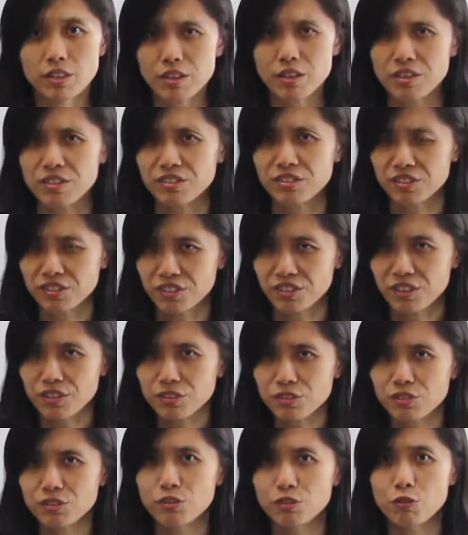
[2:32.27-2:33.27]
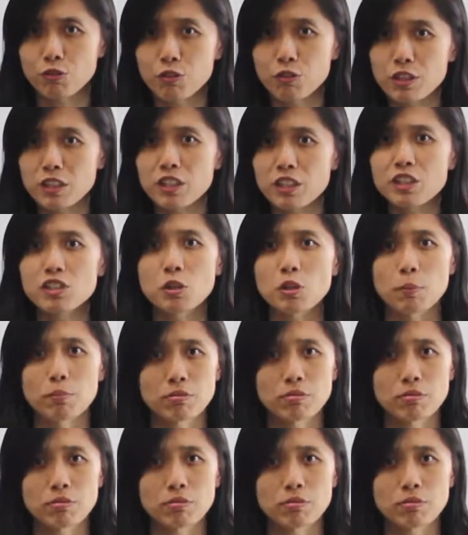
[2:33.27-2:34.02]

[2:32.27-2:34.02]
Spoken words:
is this really the